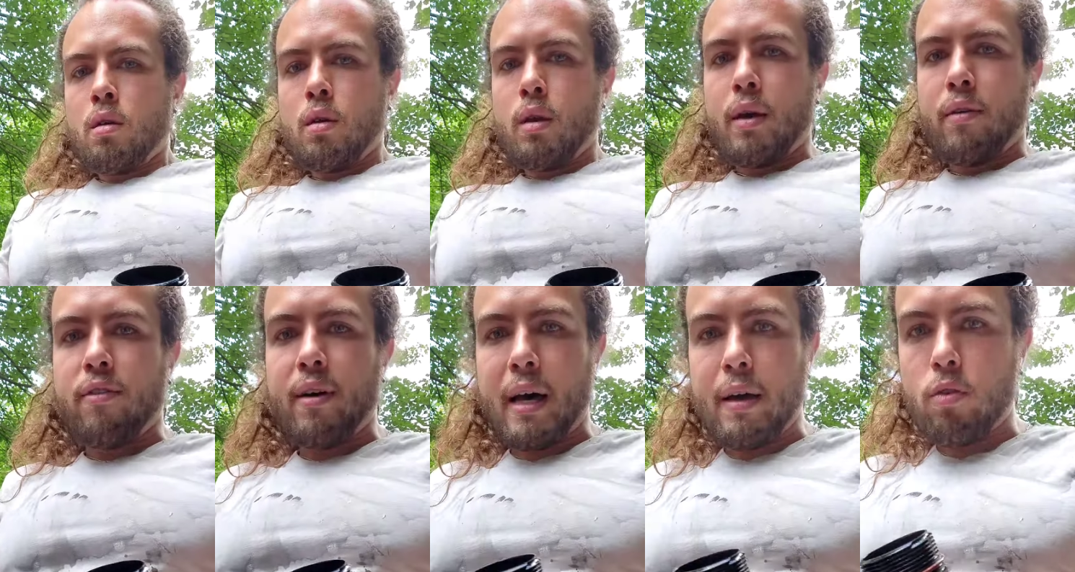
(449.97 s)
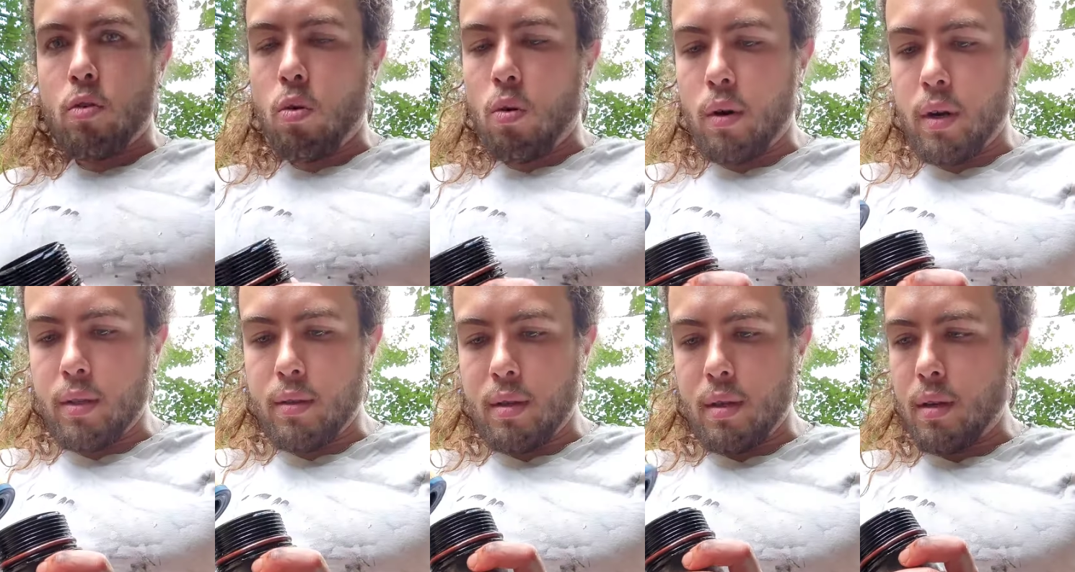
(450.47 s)
get 5
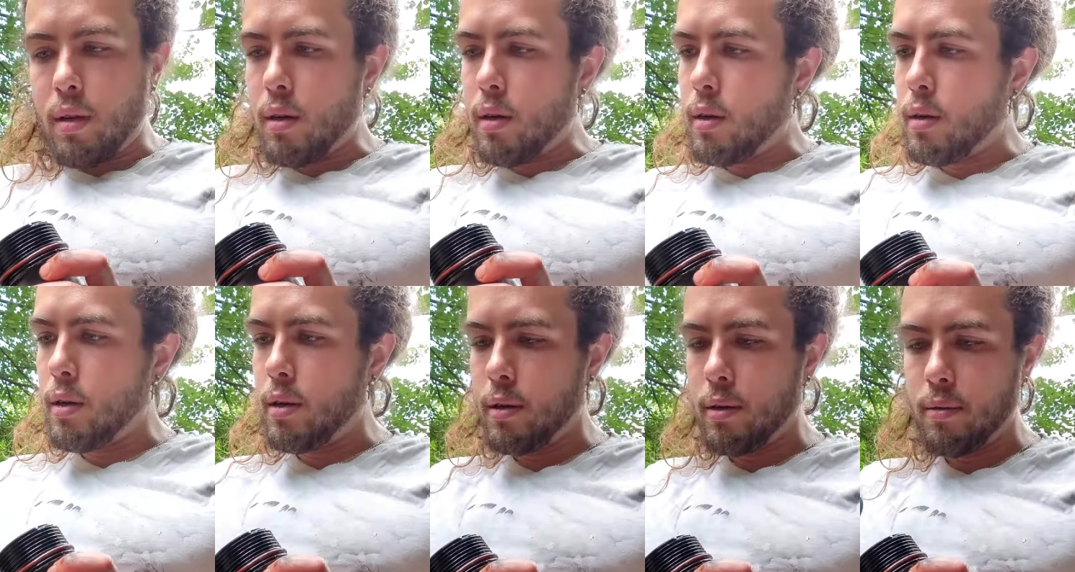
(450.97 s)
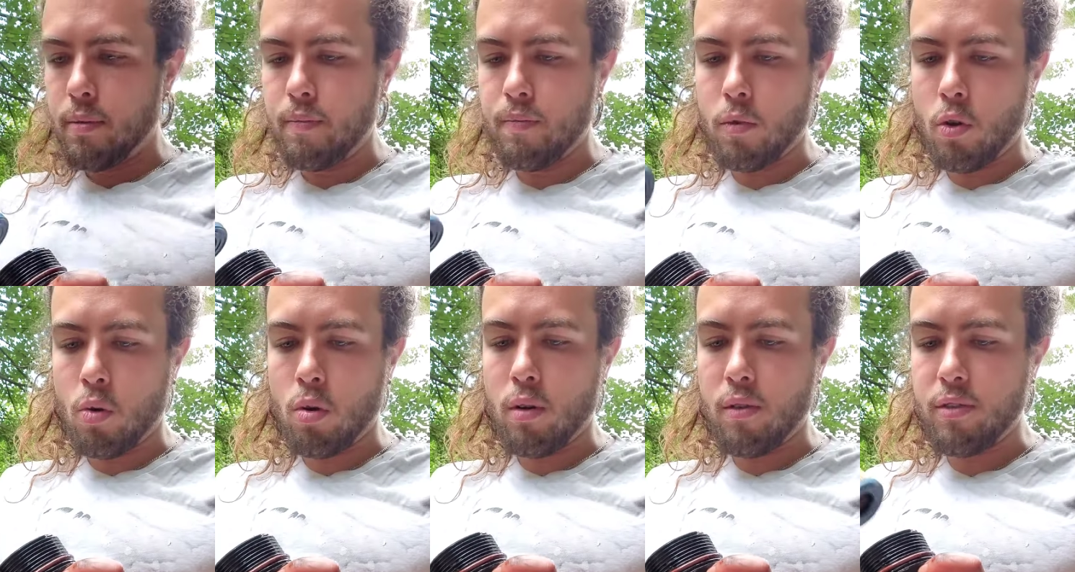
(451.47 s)
quarts and a
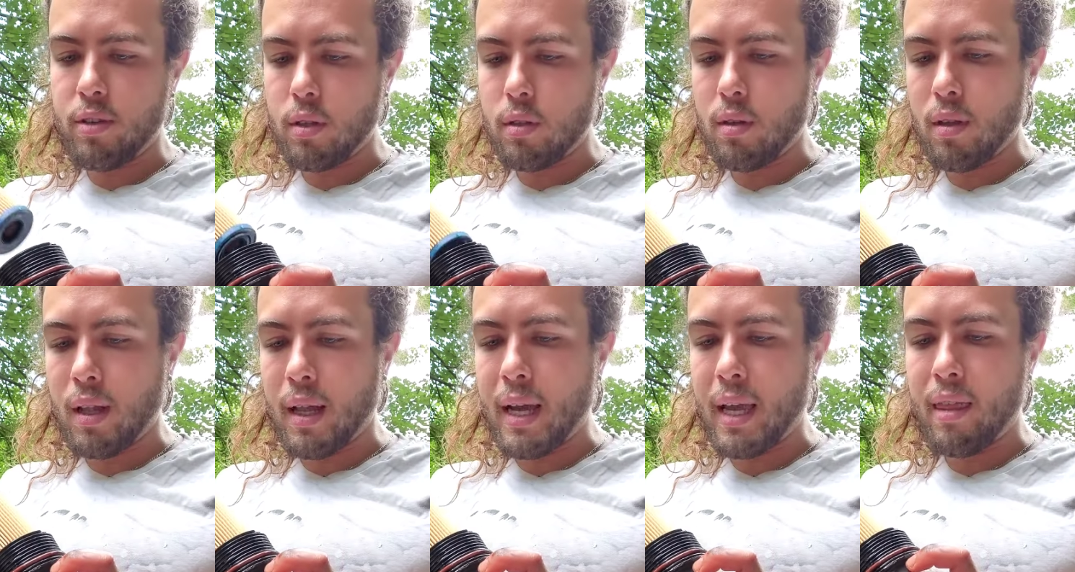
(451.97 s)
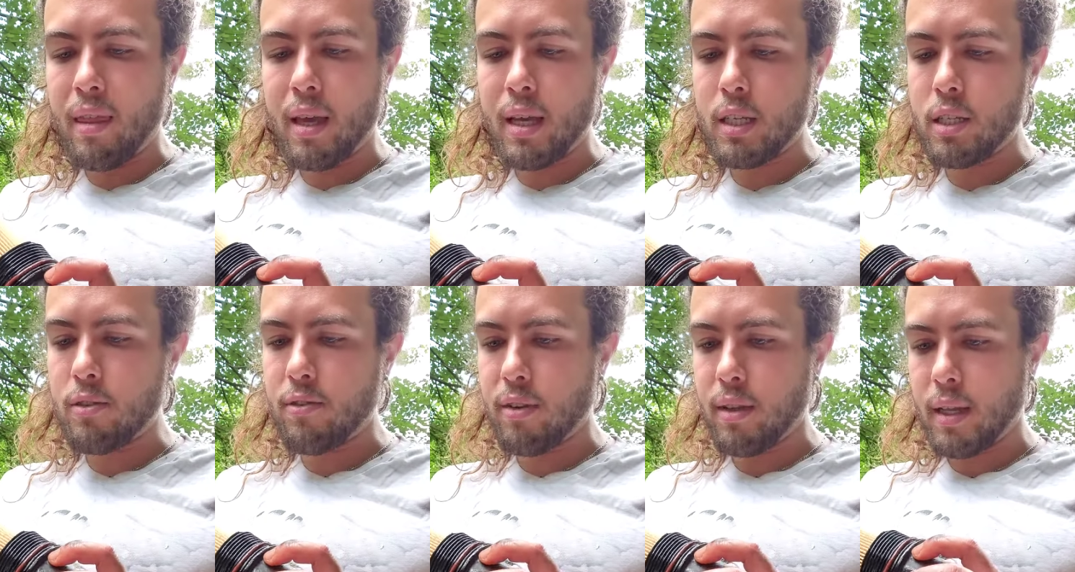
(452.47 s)
oil filter like
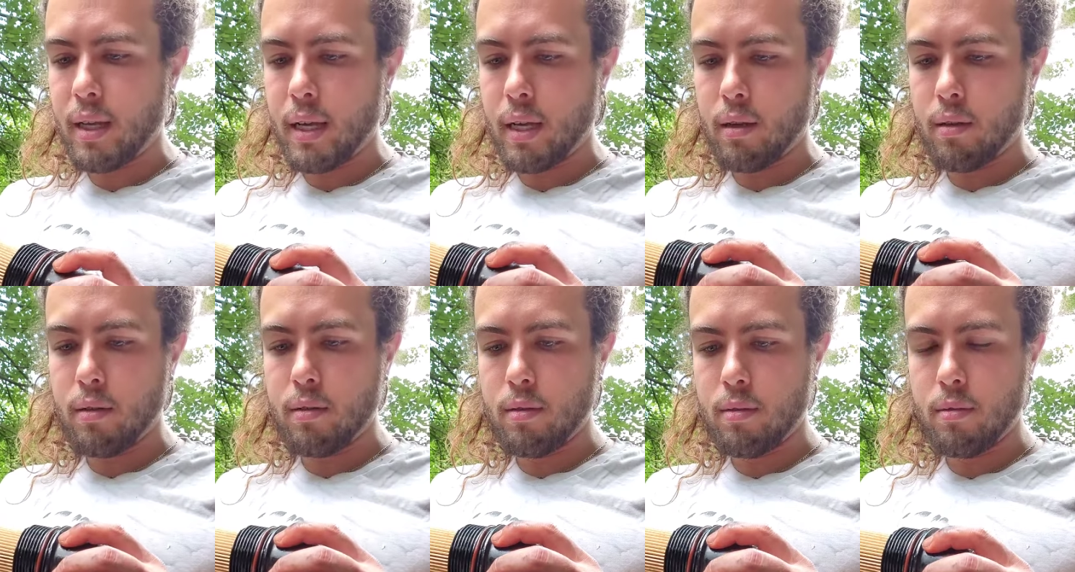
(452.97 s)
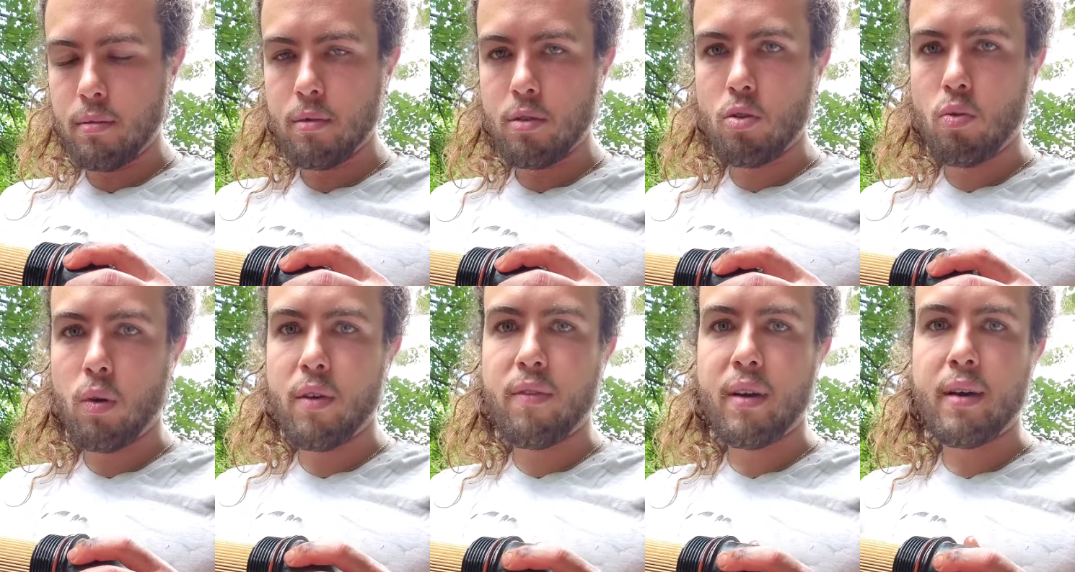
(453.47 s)
this for like
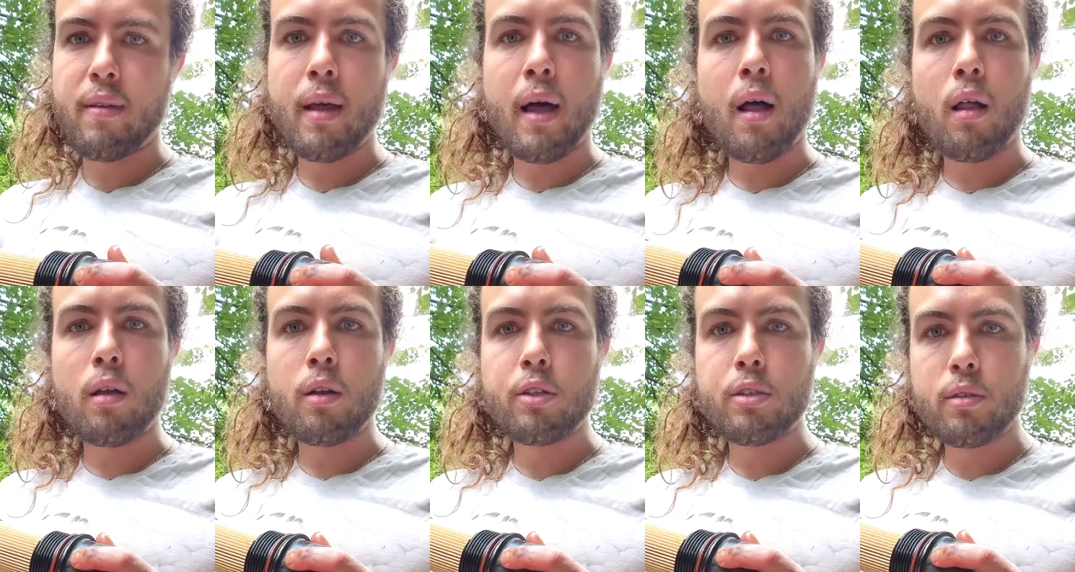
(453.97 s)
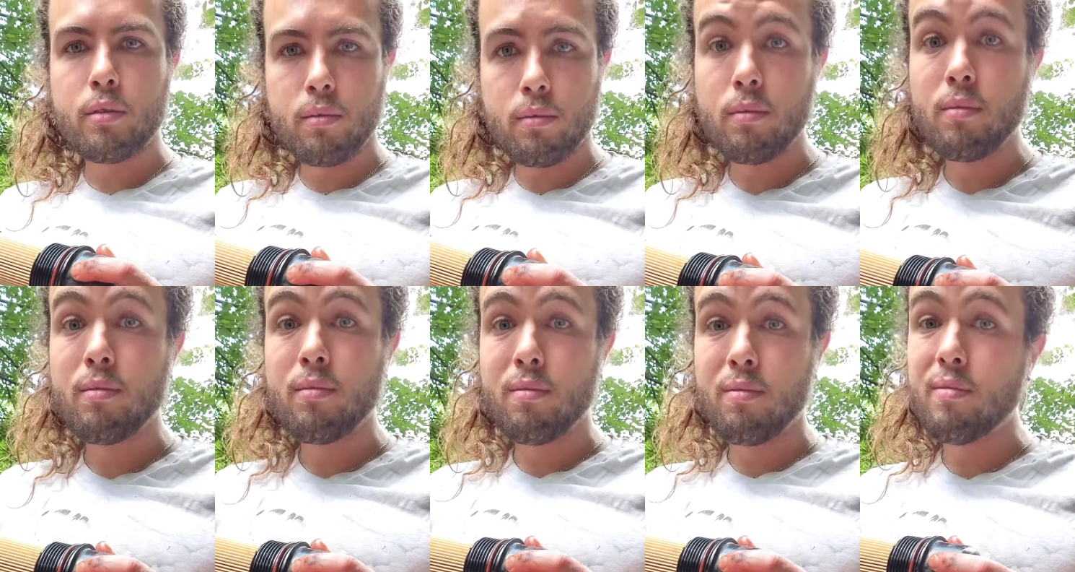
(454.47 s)
$25.
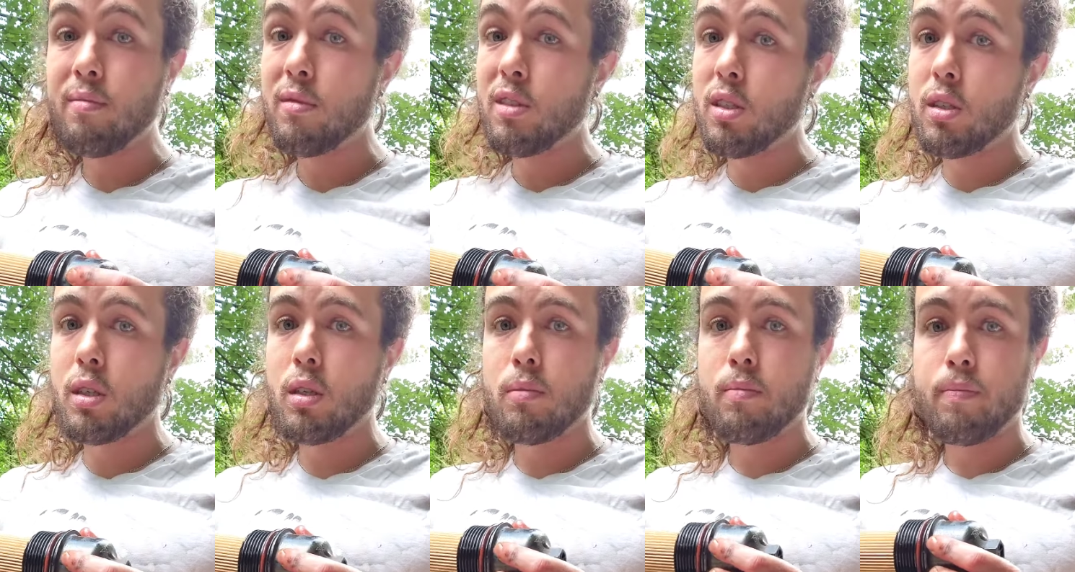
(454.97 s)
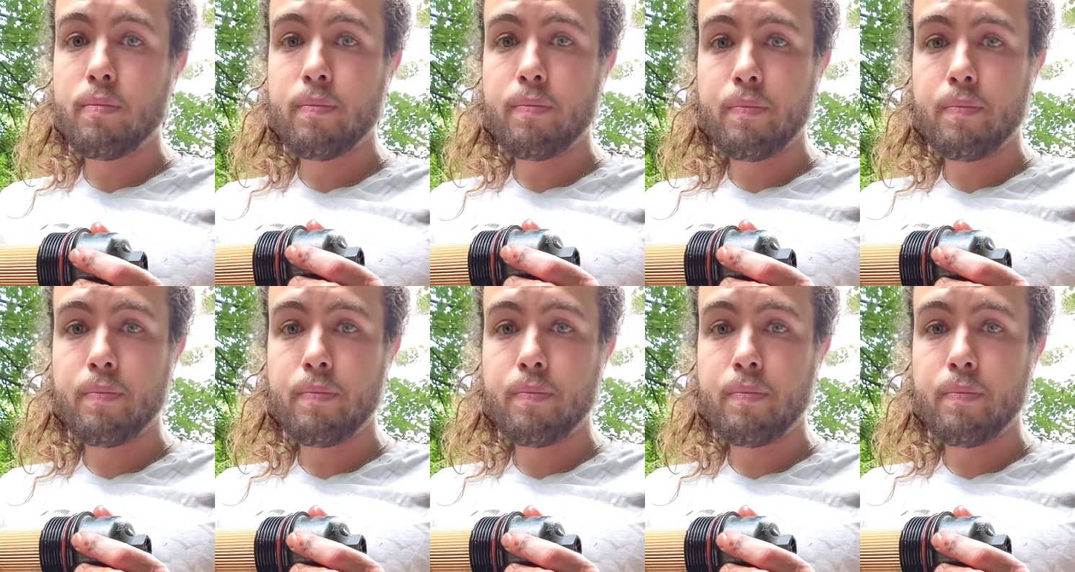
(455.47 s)
It's cheap.